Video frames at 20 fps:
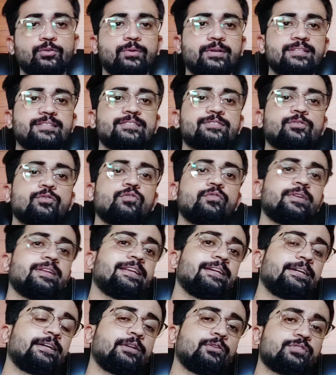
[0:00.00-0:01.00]
to us. So
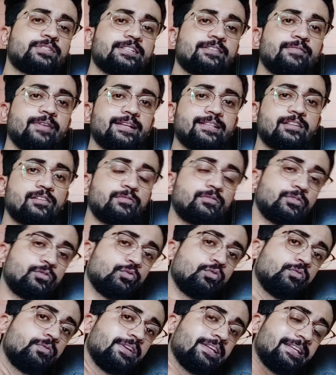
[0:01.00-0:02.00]
we need to see whether
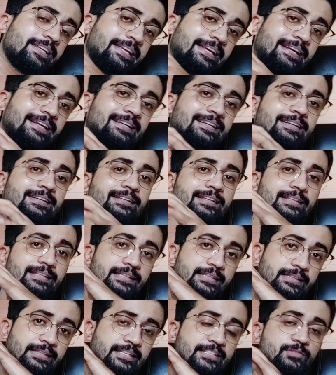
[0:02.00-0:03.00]
do we need
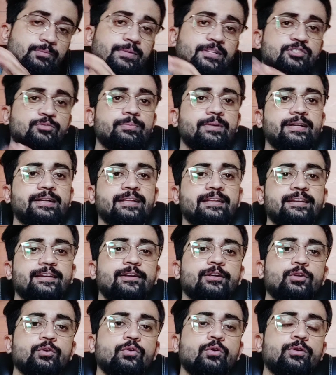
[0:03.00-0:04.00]
this much
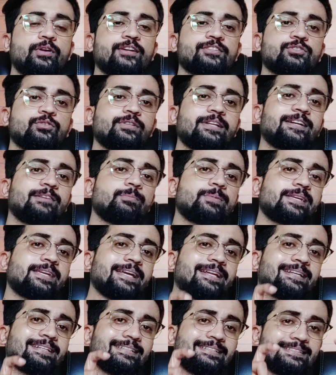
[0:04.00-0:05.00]
material to order, so that we
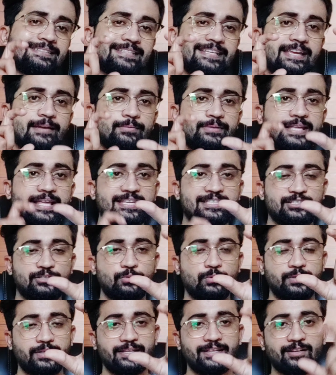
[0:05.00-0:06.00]
can save this
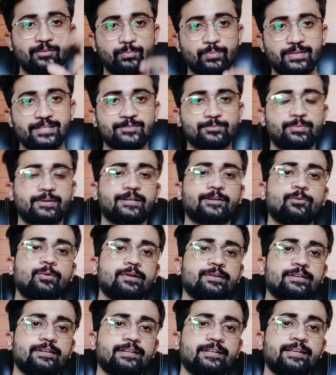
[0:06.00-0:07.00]
20 rupees per
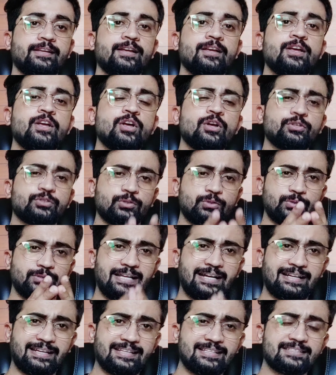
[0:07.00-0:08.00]
quantity. So
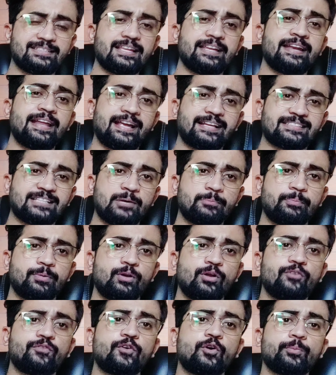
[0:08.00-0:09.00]
that is an
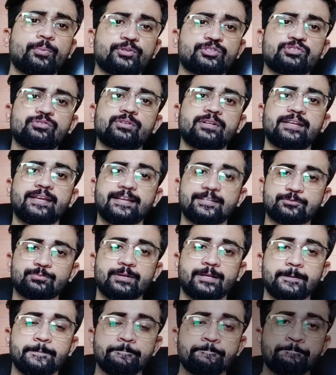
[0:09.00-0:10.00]
example of opportunity as
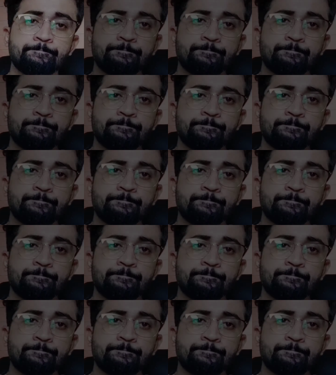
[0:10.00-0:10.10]
well.